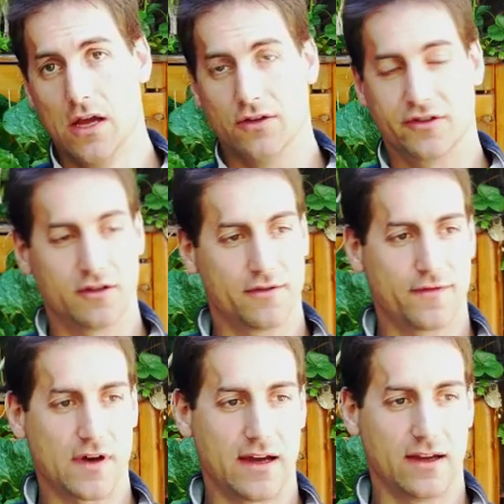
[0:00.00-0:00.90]
you're going to
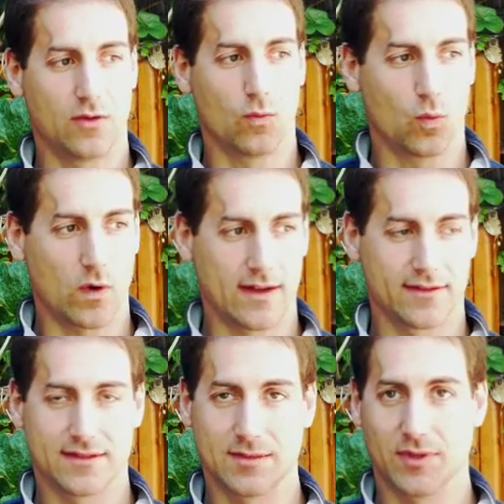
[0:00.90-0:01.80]
find one
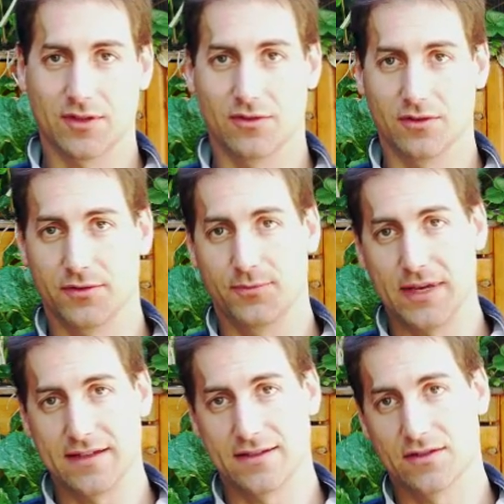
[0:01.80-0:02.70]
typical
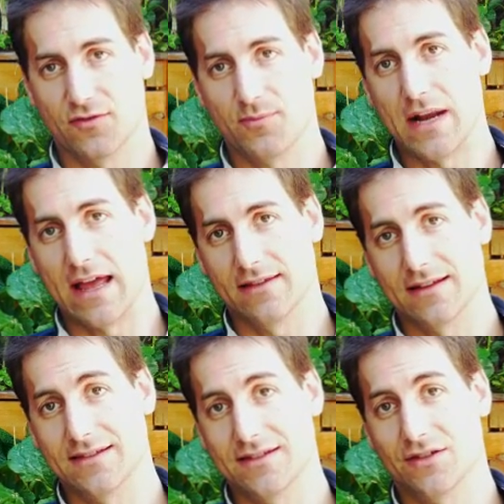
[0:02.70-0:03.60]
species of plant
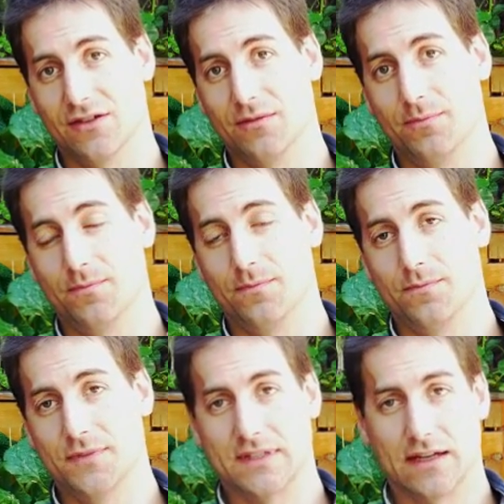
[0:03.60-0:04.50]
that is going to
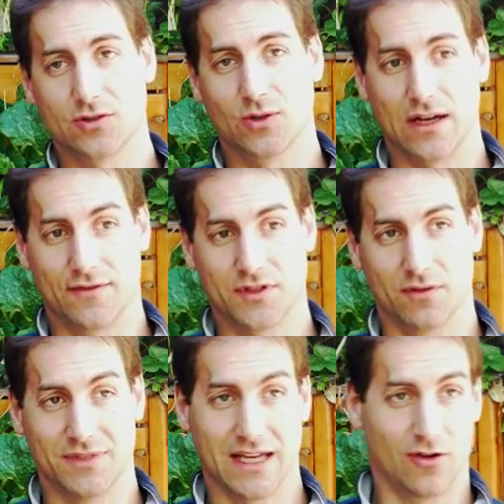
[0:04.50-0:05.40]
start to have
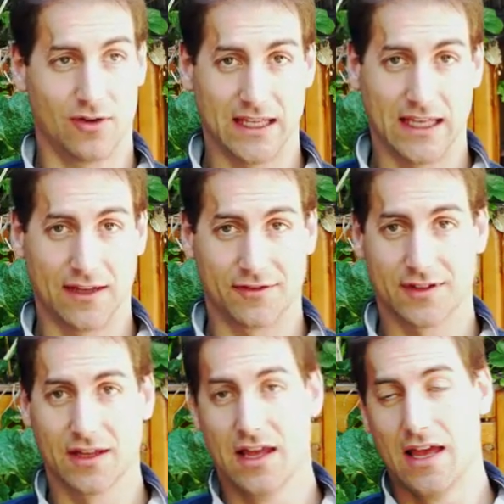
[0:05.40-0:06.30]
some yellow leaves.